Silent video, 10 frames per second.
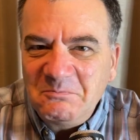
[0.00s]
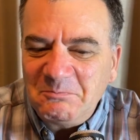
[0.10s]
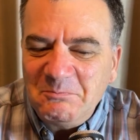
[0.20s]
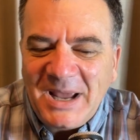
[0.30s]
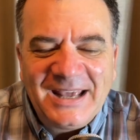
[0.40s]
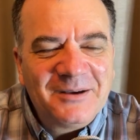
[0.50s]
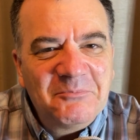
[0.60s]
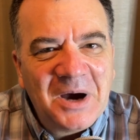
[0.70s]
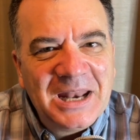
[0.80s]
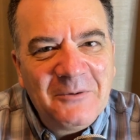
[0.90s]
Making
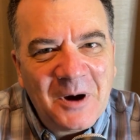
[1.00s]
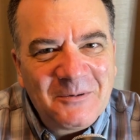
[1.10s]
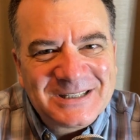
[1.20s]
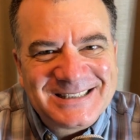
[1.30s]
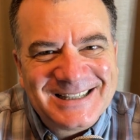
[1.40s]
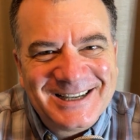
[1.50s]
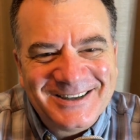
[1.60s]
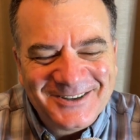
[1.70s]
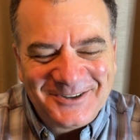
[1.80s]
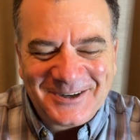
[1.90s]
money while we're sitting here
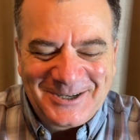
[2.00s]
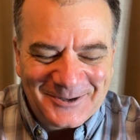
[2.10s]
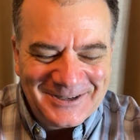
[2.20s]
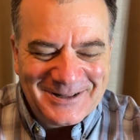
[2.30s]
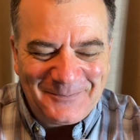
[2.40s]
and recording the